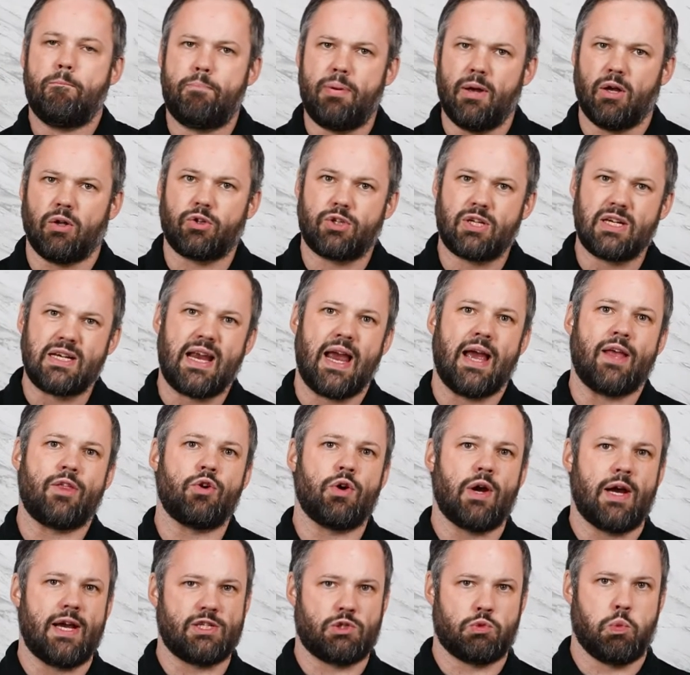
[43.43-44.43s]
built
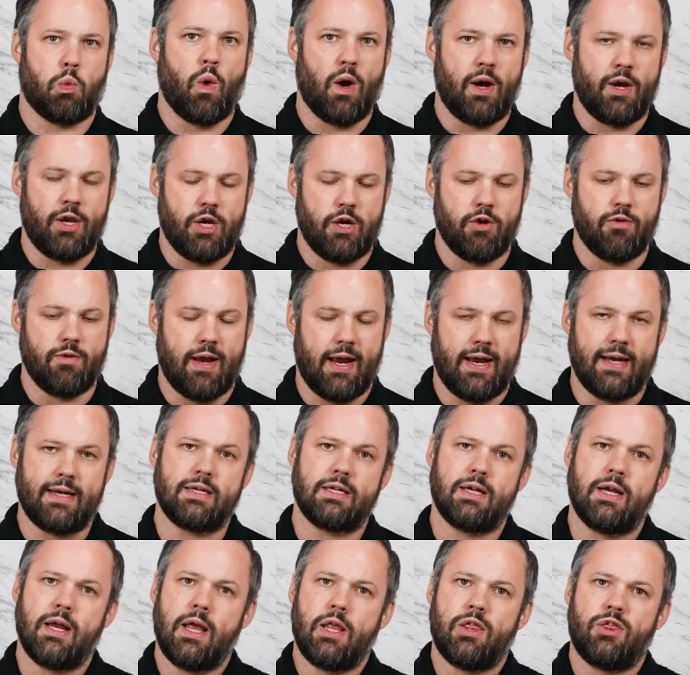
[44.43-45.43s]
together as one
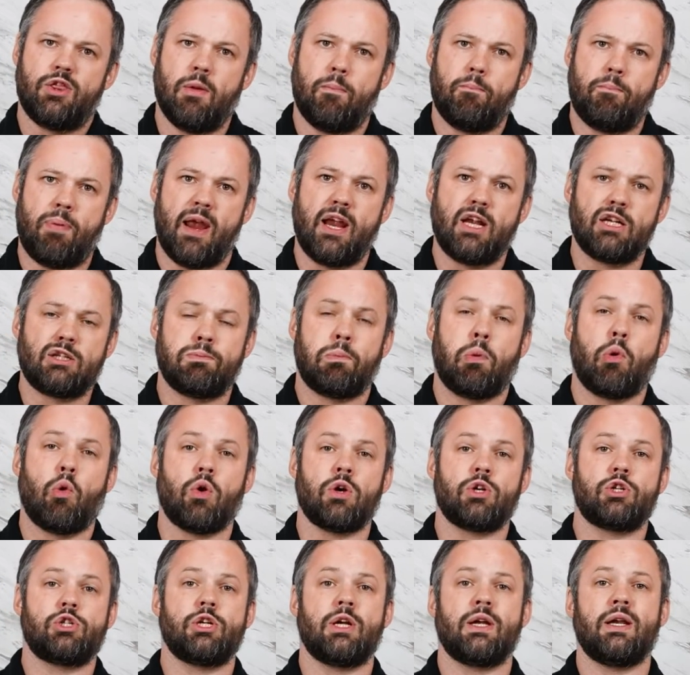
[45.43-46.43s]
unit. The base
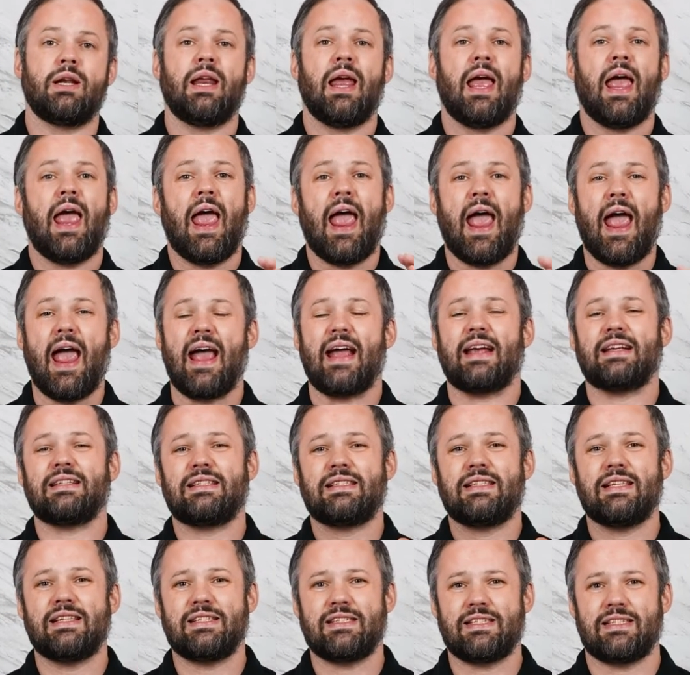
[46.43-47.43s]
portion
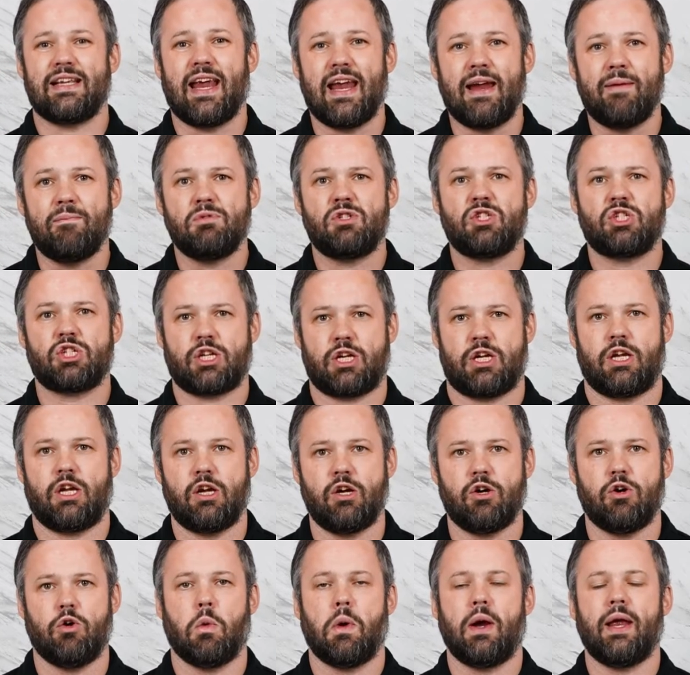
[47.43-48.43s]
has the same
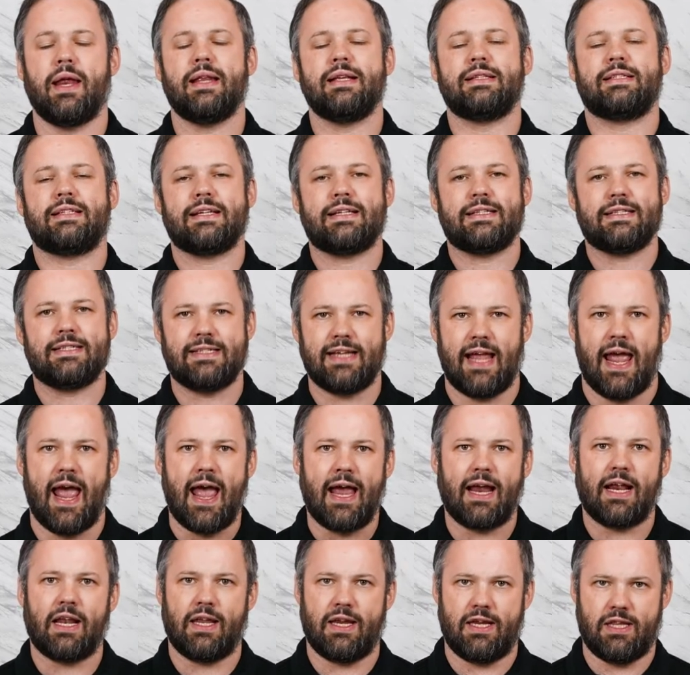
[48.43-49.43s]
skew. It is
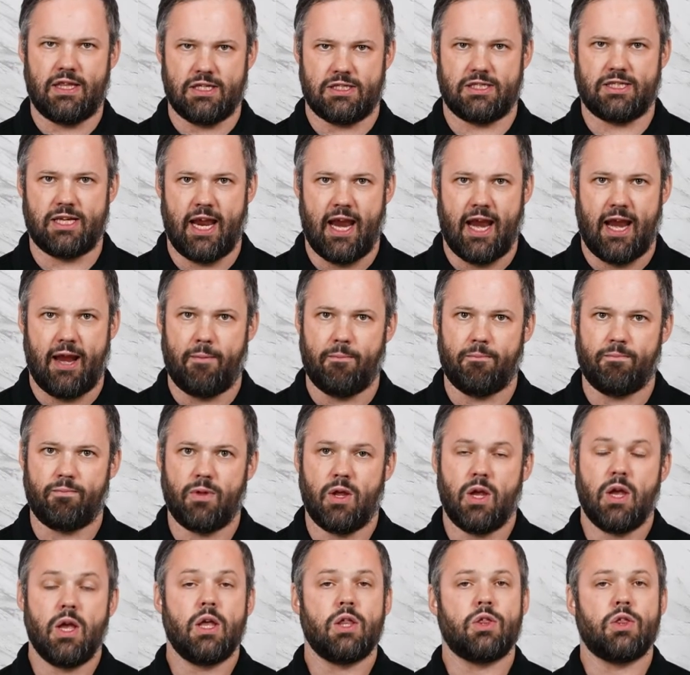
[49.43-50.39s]
exactly the same.